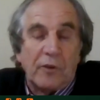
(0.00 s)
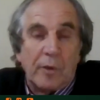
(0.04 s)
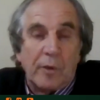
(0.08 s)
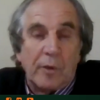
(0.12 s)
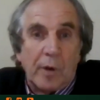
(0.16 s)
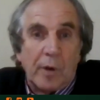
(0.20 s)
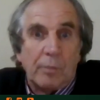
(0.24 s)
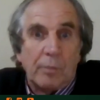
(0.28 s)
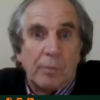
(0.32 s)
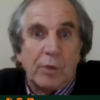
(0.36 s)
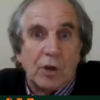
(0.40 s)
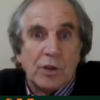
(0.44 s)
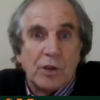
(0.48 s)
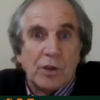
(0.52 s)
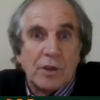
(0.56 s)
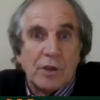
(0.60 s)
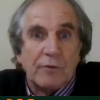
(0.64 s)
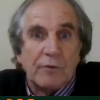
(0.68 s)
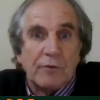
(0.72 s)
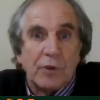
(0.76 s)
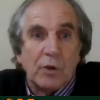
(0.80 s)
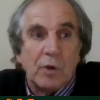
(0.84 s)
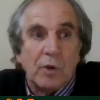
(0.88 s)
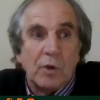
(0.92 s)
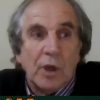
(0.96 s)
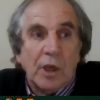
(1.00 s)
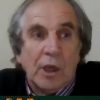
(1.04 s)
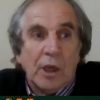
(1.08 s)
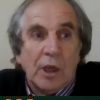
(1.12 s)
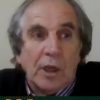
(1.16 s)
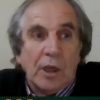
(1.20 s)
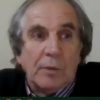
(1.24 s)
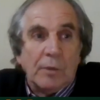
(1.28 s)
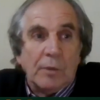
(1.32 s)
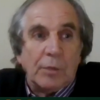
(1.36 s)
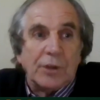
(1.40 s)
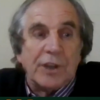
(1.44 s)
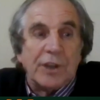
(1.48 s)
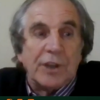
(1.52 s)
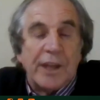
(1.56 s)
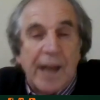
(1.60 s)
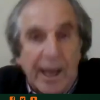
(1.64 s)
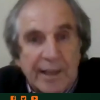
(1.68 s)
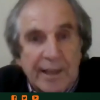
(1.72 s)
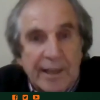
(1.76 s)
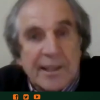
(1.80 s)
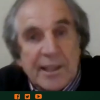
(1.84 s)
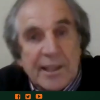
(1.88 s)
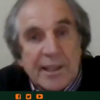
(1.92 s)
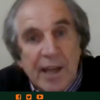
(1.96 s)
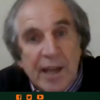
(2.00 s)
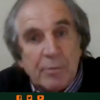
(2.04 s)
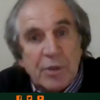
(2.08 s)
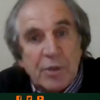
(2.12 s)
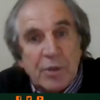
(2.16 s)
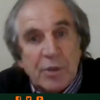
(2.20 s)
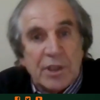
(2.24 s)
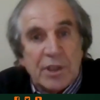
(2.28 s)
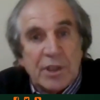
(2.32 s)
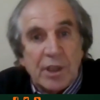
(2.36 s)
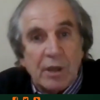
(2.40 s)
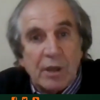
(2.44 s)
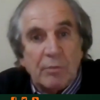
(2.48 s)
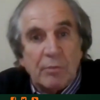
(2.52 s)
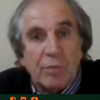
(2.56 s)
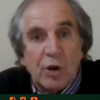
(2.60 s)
from our point of view. But the next step is the